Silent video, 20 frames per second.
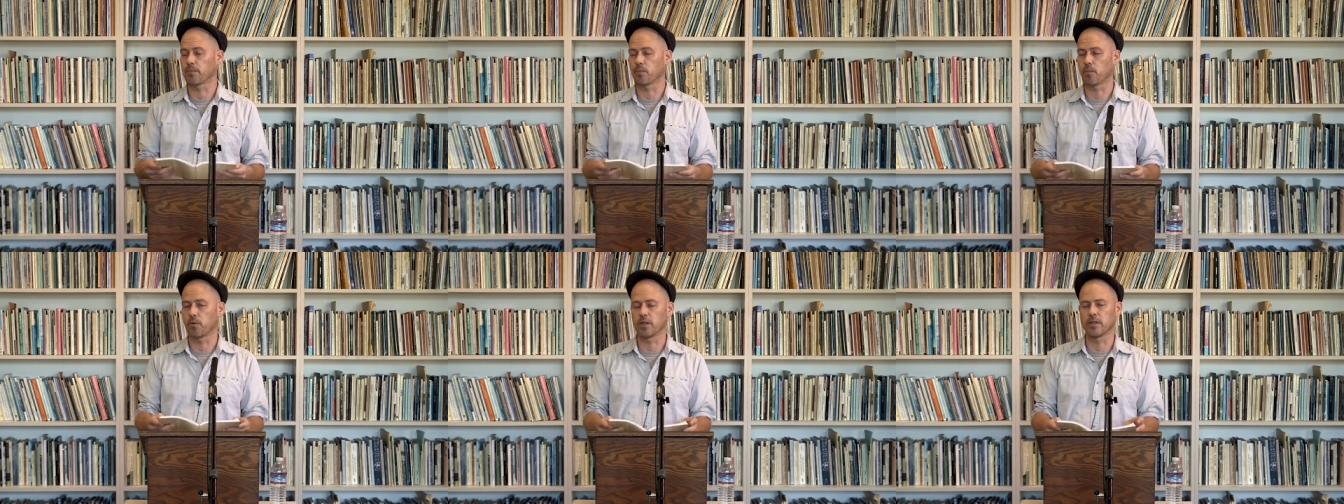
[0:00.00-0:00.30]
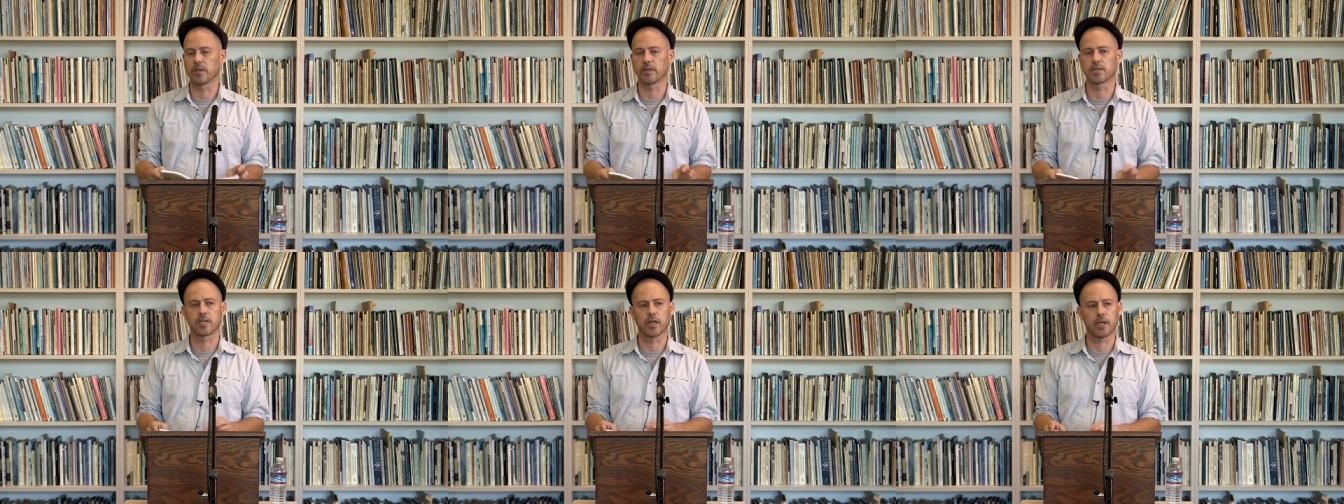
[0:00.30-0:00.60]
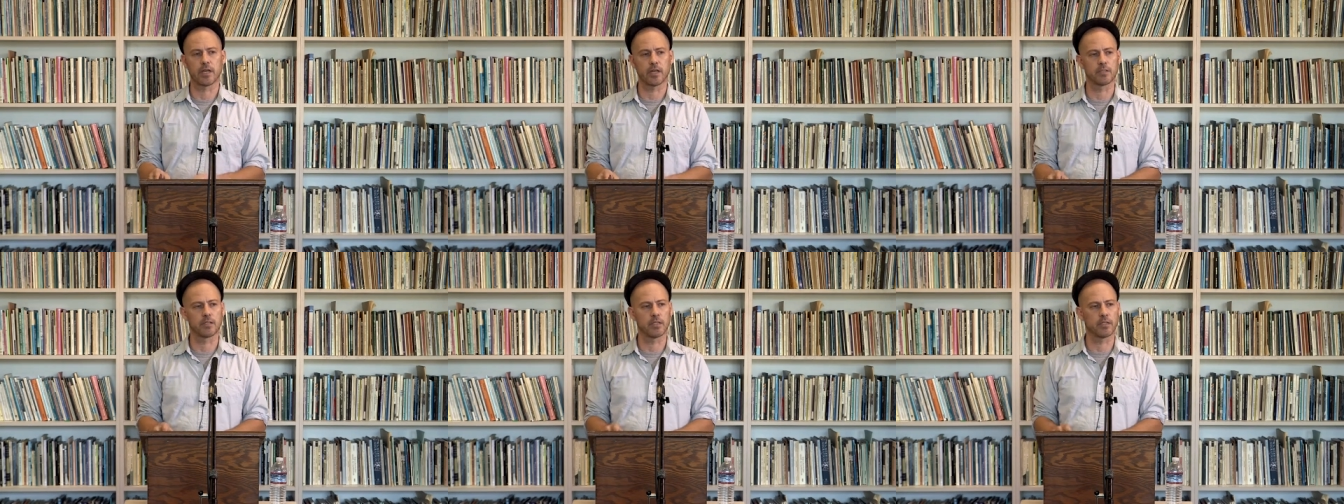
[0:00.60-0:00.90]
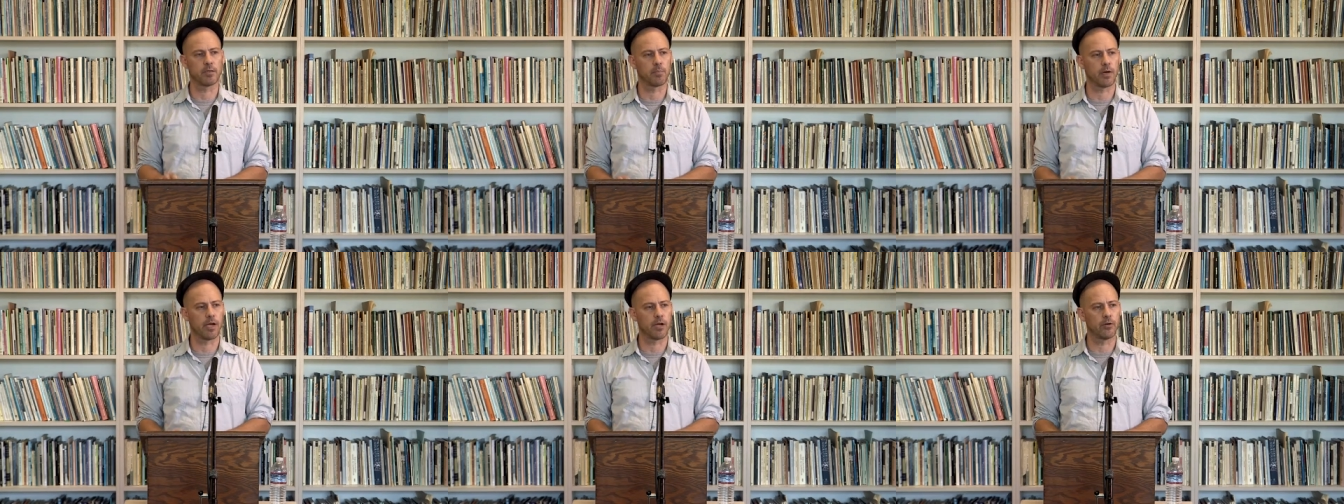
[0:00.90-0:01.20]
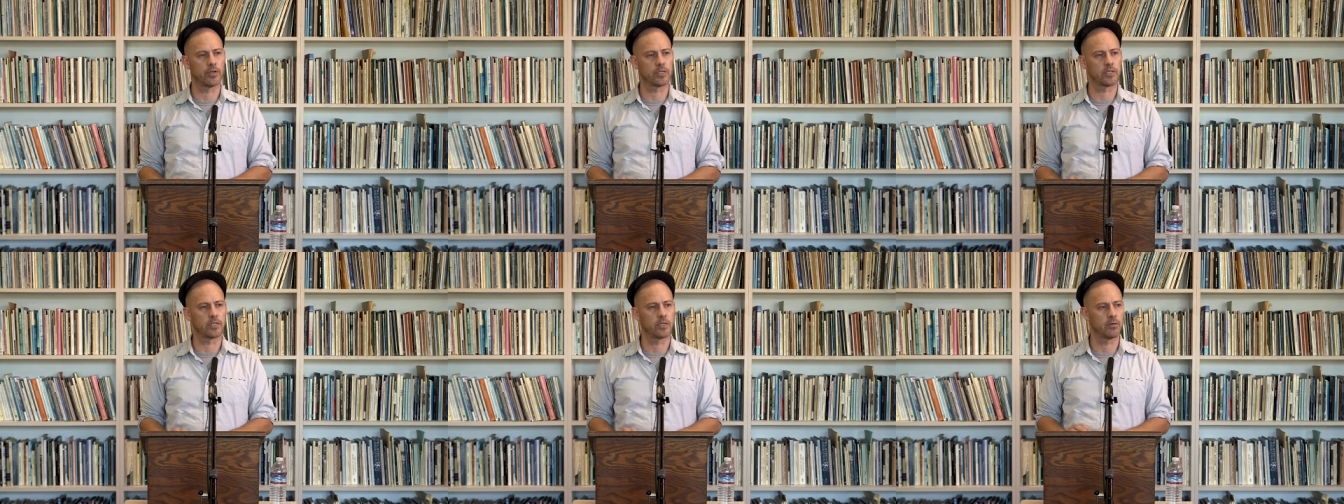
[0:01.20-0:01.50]
one of the sayings that the
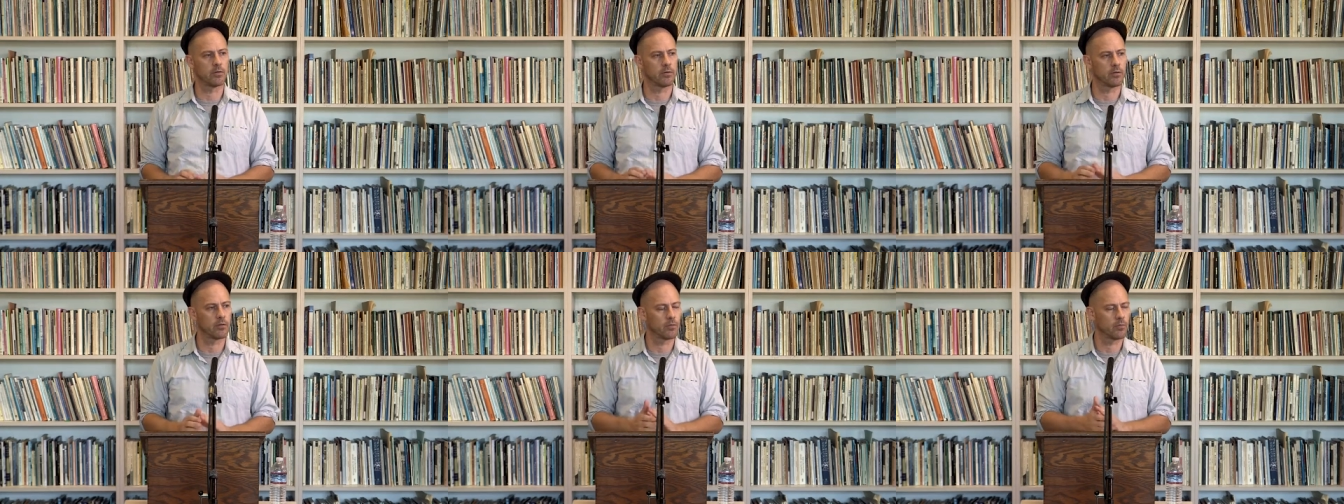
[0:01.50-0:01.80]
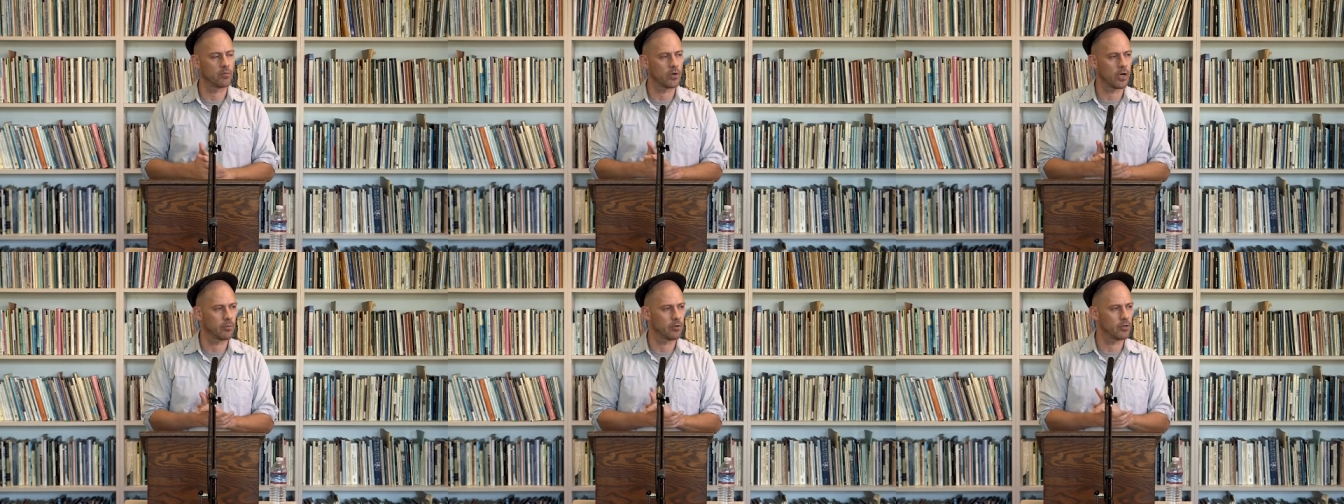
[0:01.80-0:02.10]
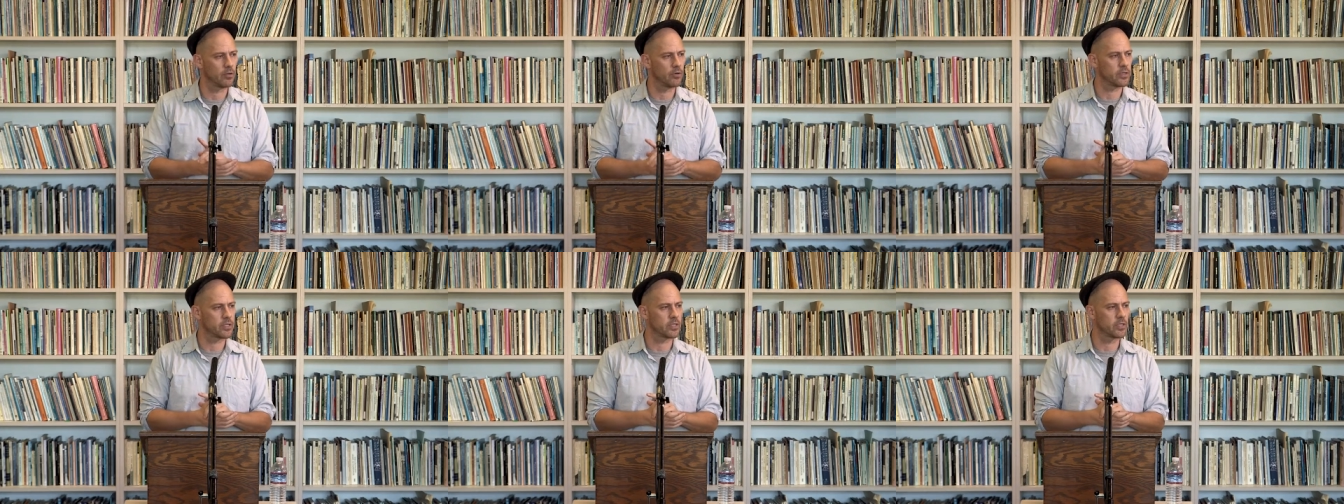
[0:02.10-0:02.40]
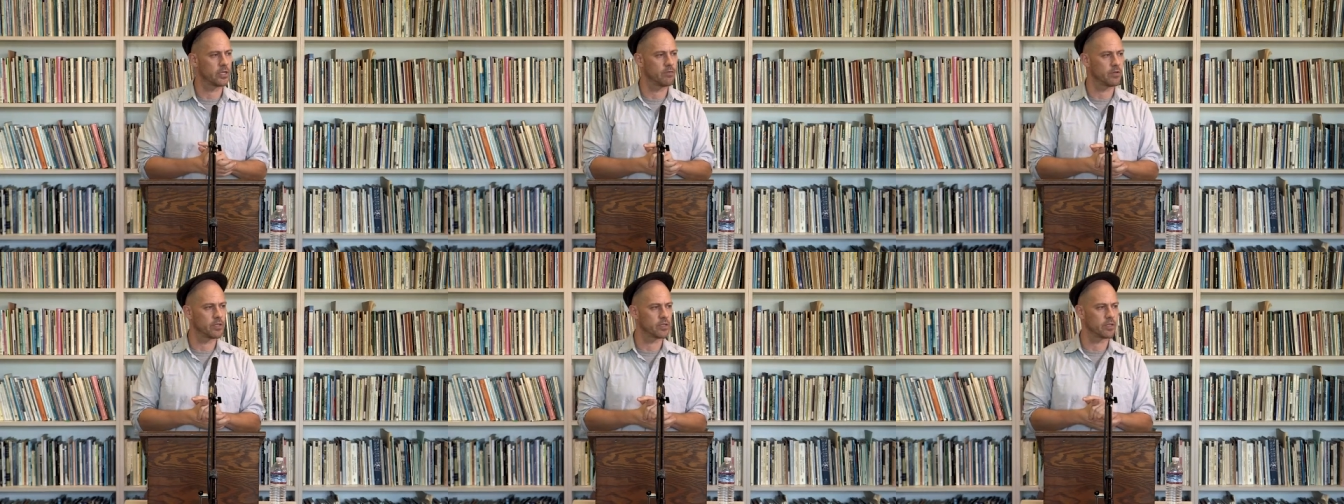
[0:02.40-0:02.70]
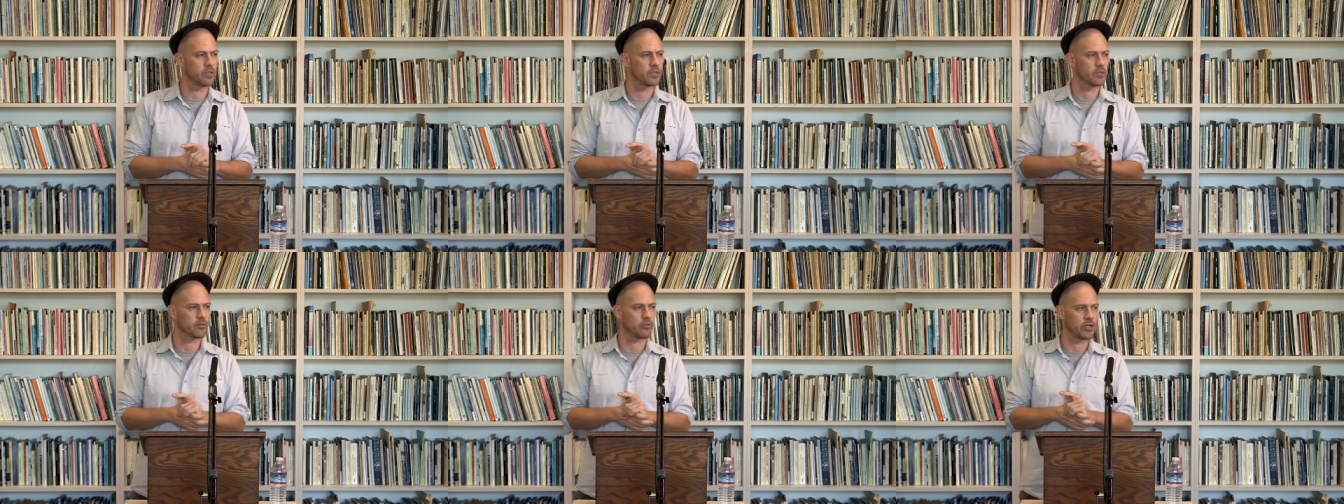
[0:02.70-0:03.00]
pirates in Robert Louis
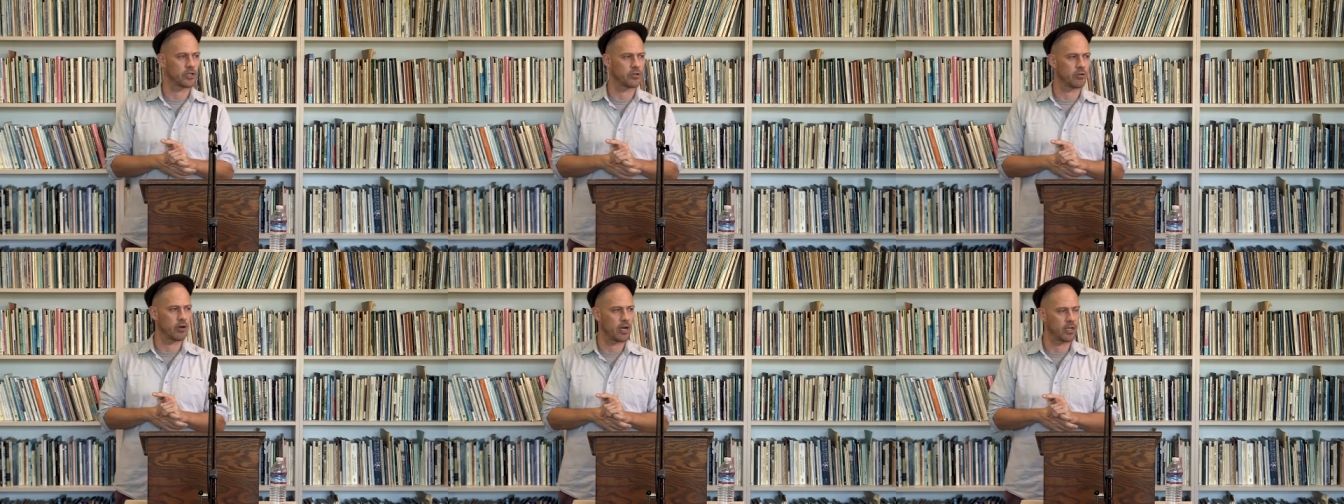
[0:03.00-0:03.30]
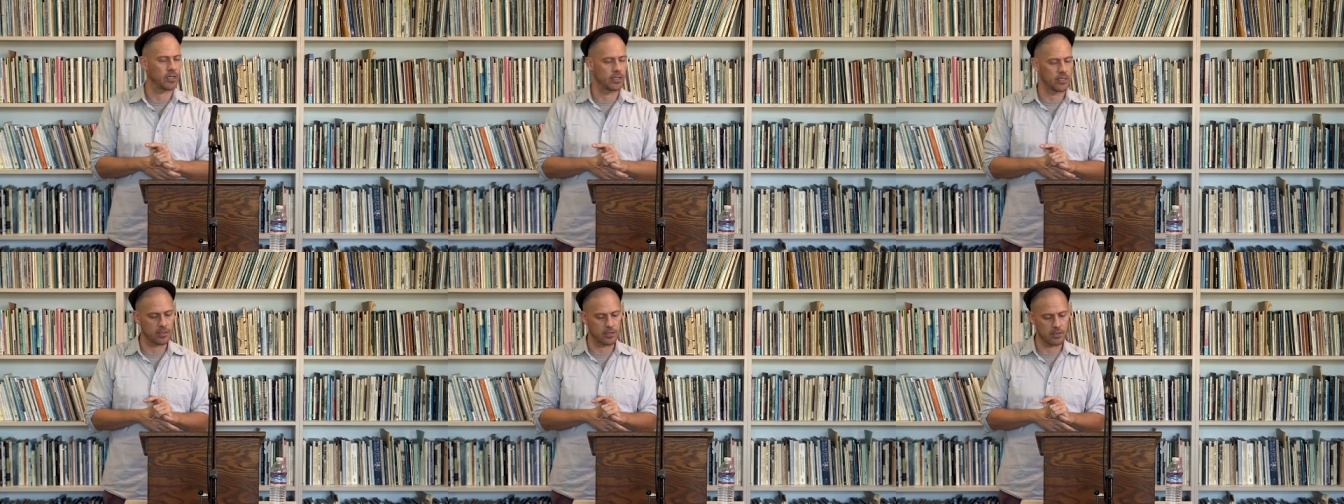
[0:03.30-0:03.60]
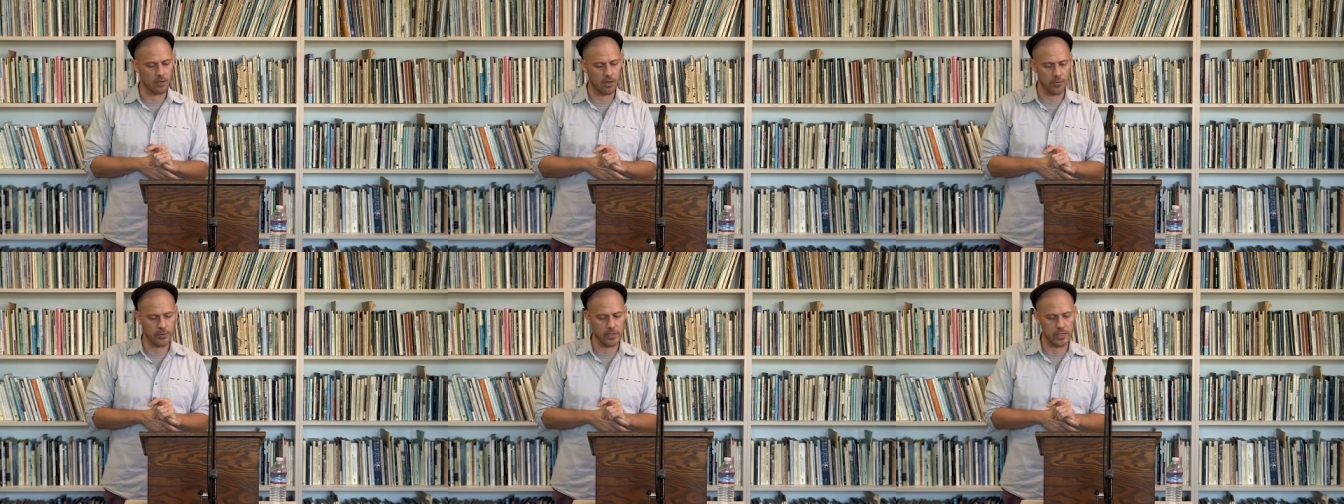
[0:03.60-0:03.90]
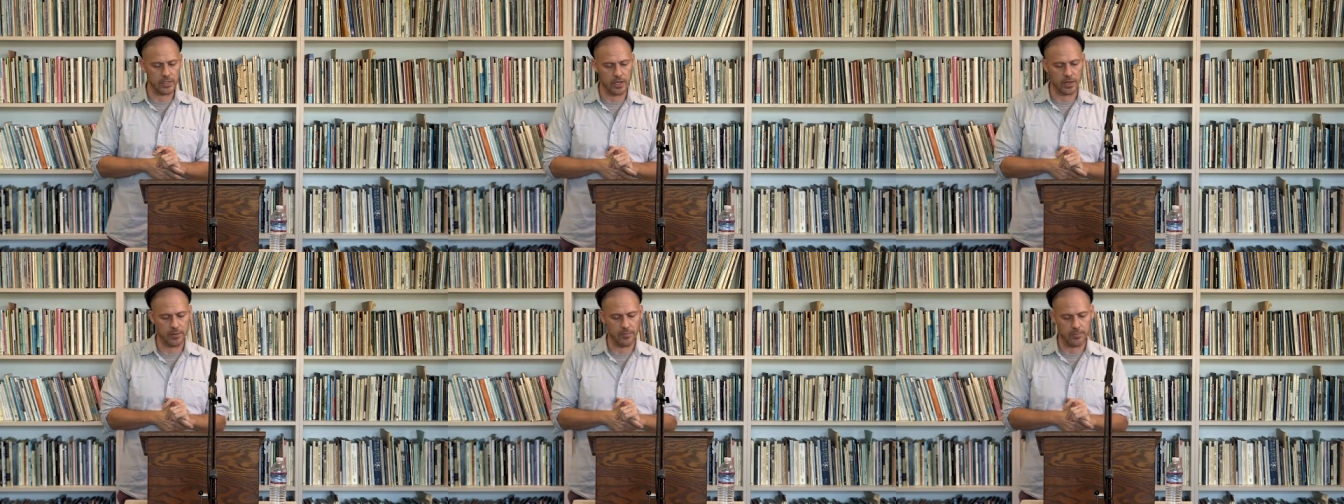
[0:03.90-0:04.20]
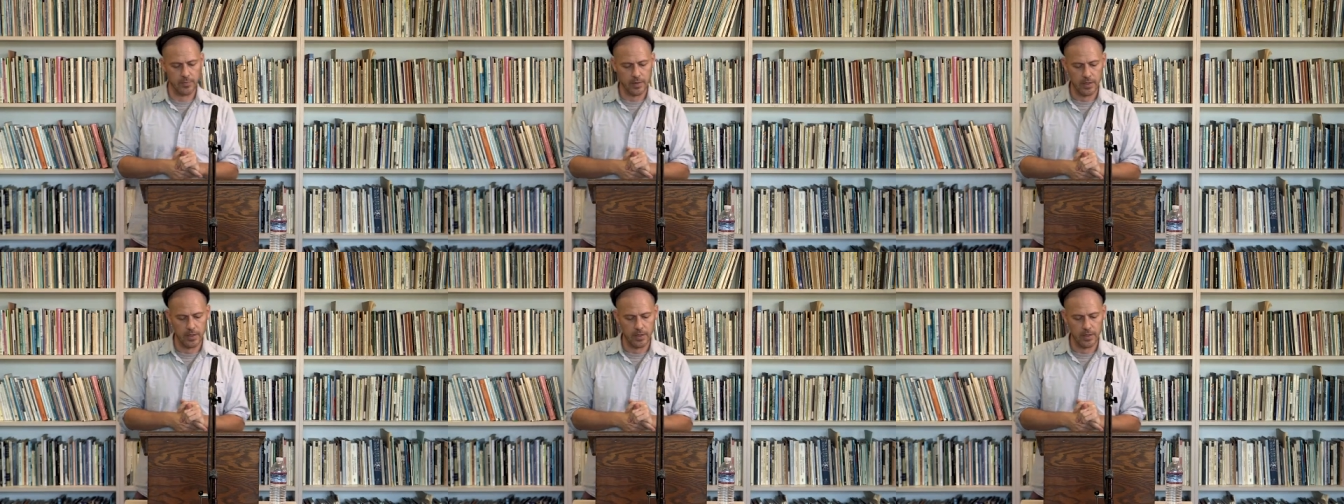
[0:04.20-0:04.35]
Stevenson's Treasure Island always say.